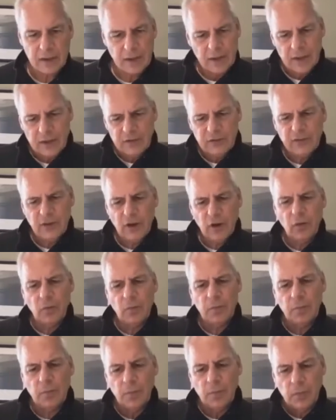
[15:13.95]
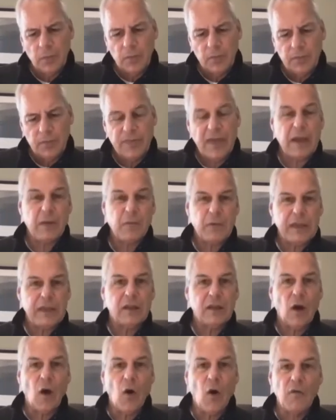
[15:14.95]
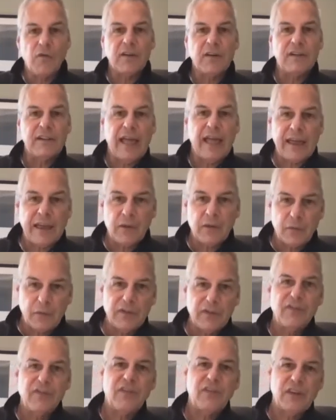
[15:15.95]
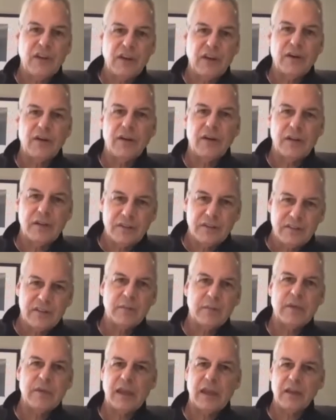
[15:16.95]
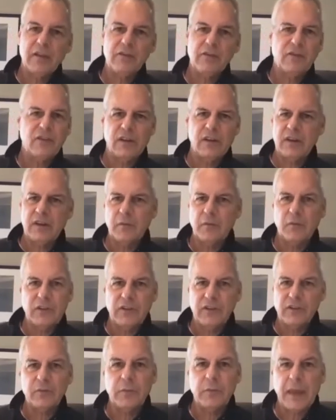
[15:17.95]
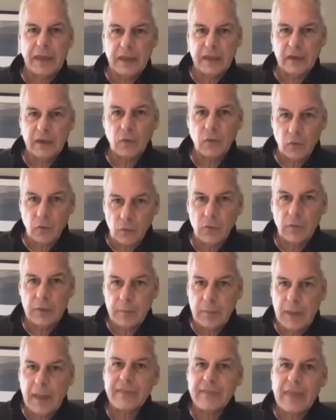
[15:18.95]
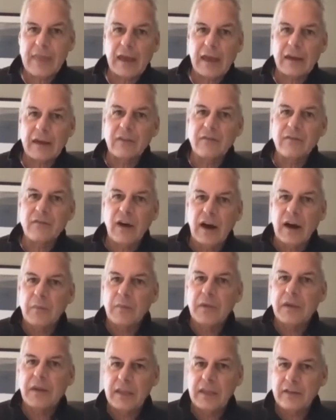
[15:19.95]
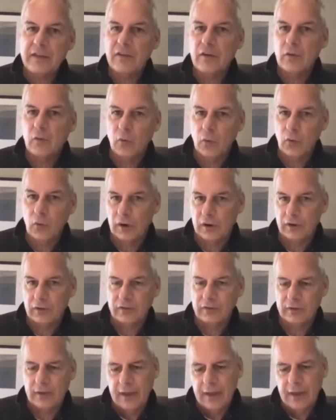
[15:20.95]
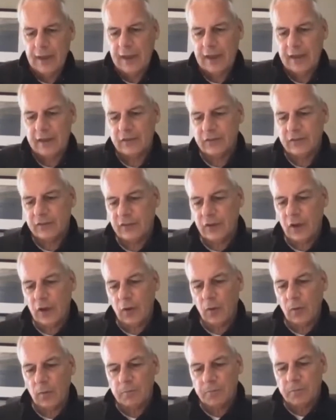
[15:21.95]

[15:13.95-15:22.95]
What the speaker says: So then we overlay it with fear and intimidation, and we make that environment even worse. And so